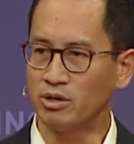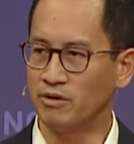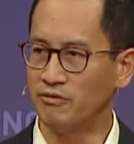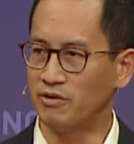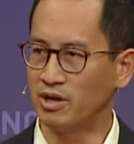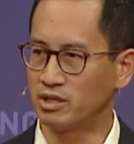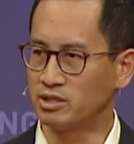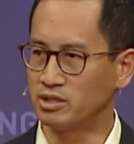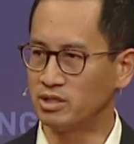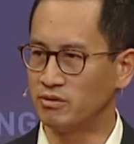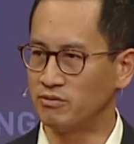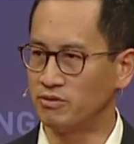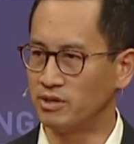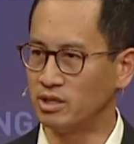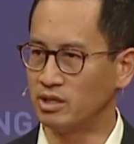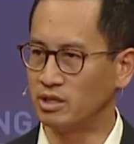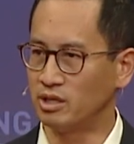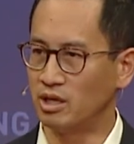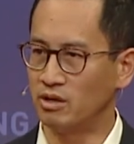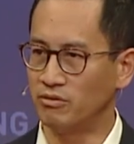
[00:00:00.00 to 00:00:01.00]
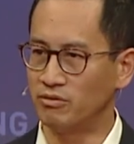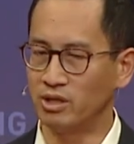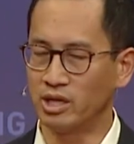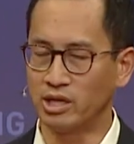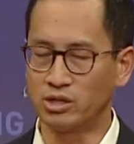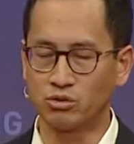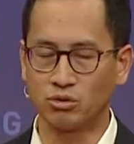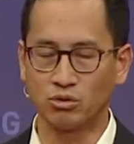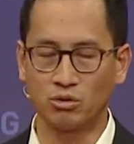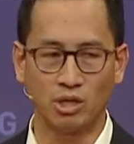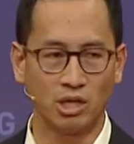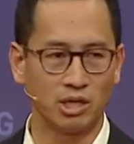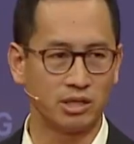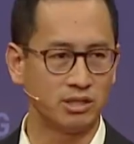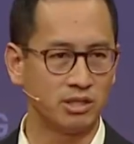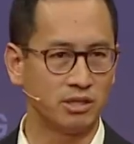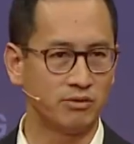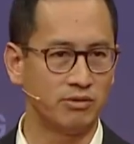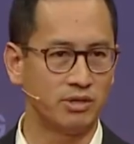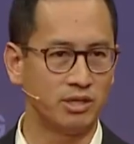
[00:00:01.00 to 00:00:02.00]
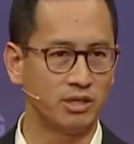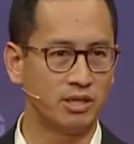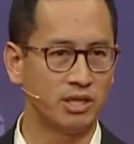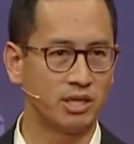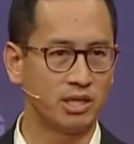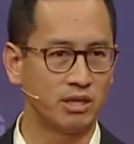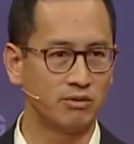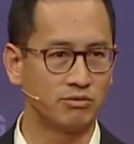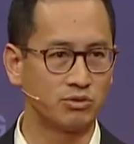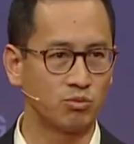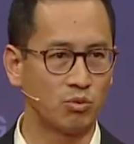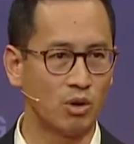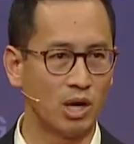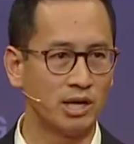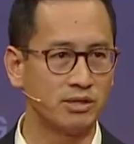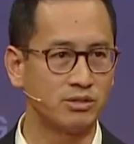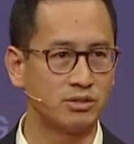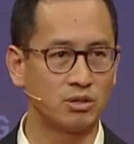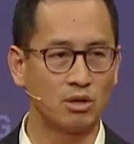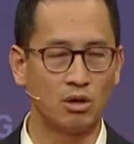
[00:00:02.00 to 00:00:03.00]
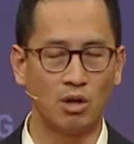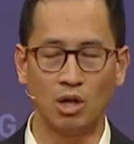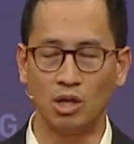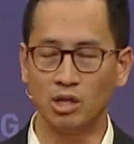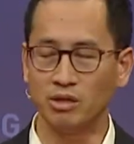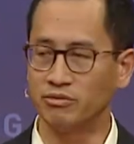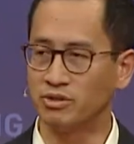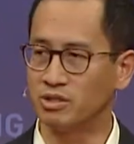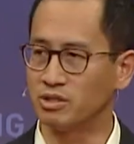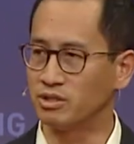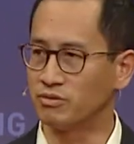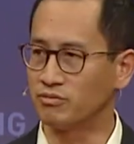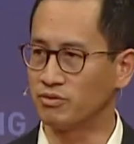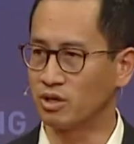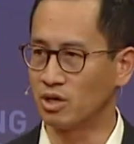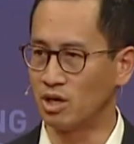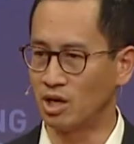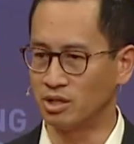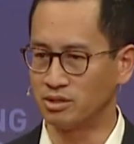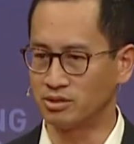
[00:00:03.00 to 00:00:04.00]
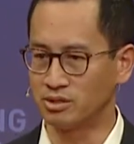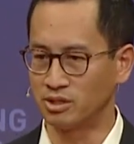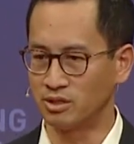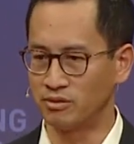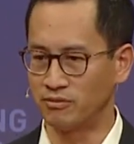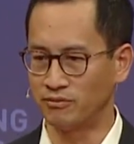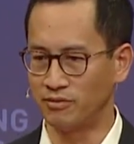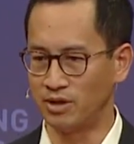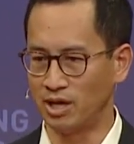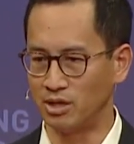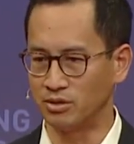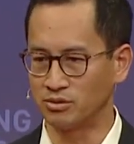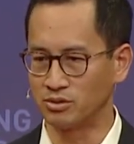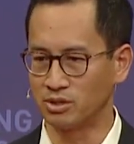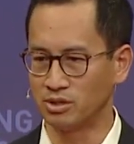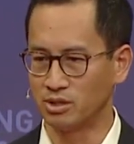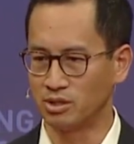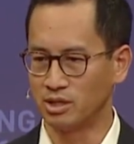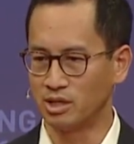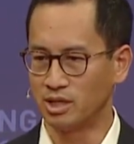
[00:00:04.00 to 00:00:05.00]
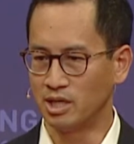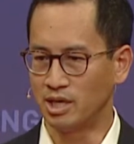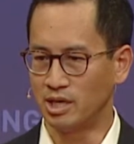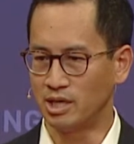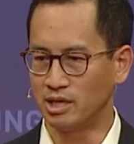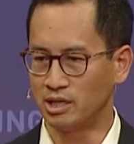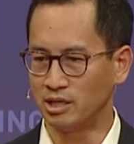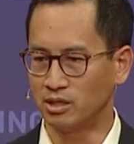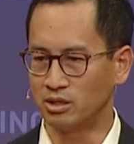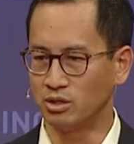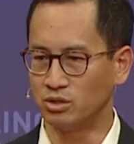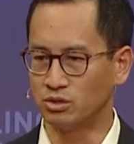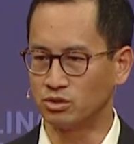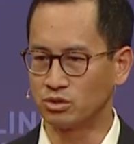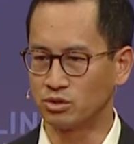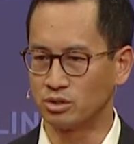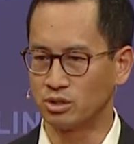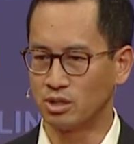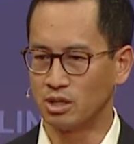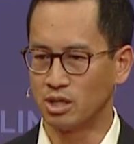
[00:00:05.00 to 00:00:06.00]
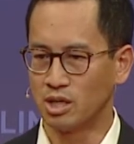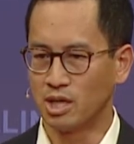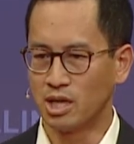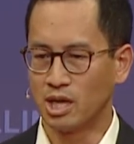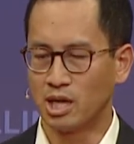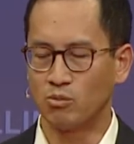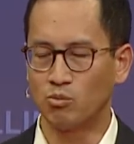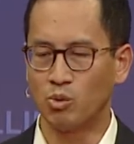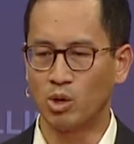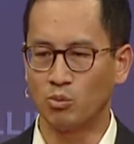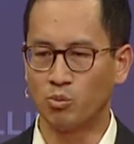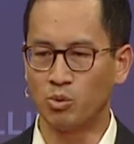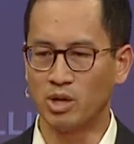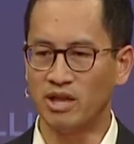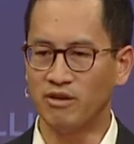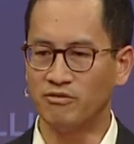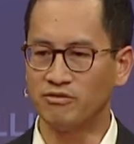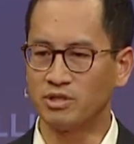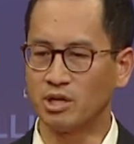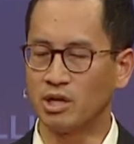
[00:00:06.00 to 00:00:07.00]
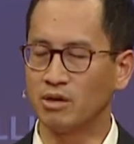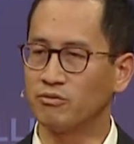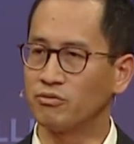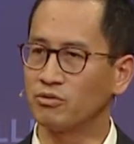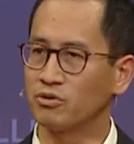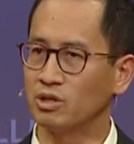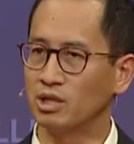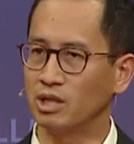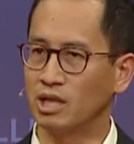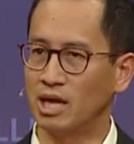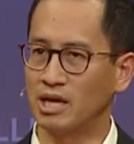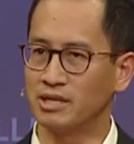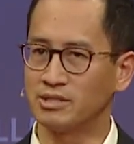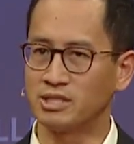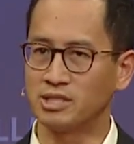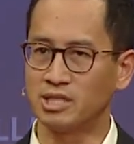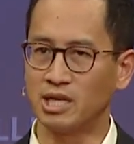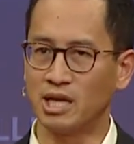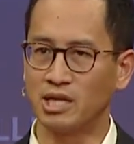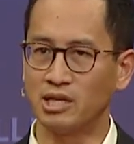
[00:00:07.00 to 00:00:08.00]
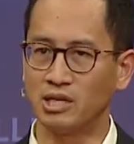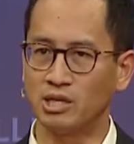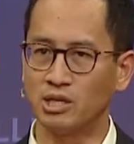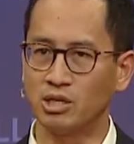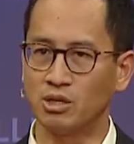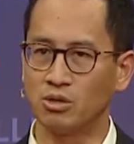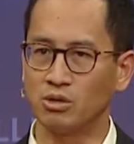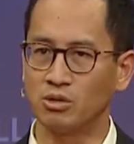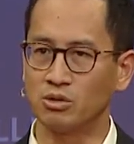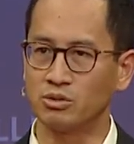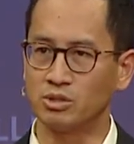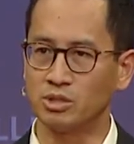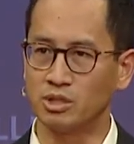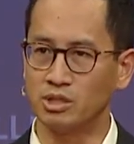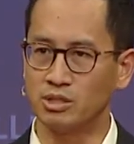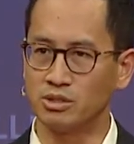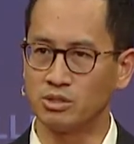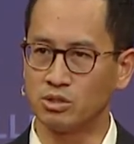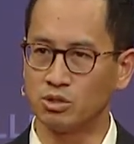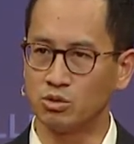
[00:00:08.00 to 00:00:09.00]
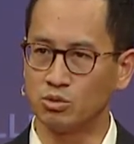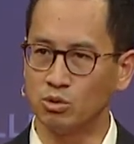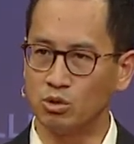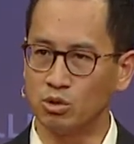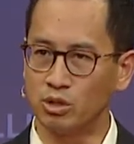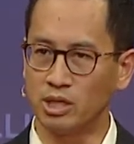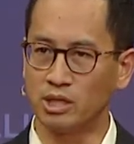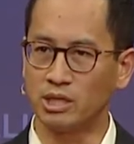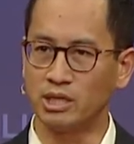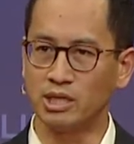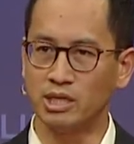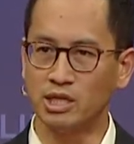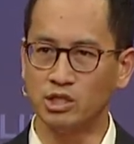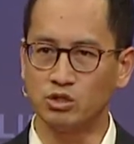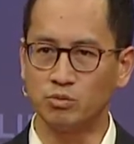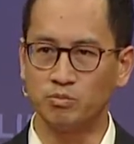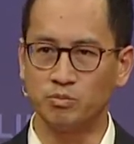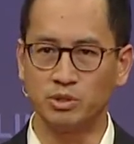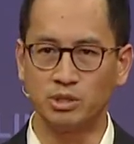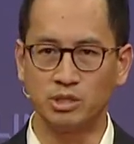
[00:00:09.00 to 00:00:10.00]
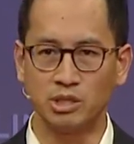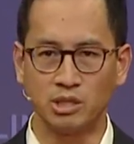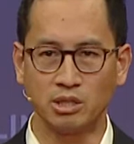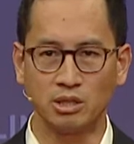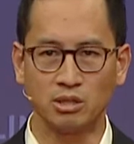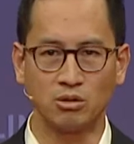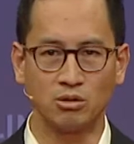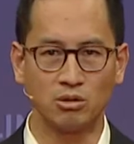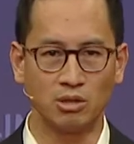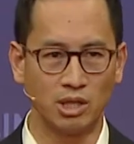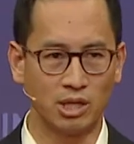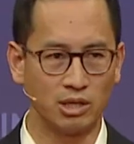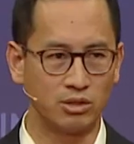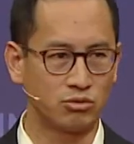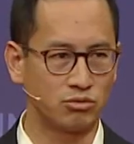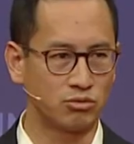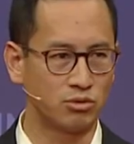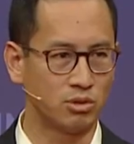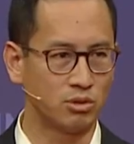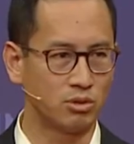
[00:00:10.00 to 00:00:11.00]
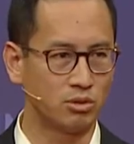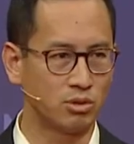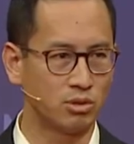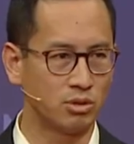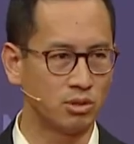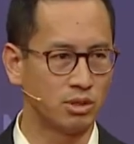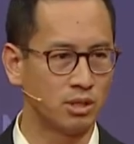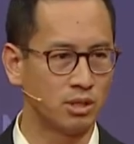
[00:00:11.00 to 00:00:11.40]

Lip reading: of activity, of electrical activity, that gives rise to all of the different consonant vowels in English. And what we have done for the last 10 years is to look at each particular electrode,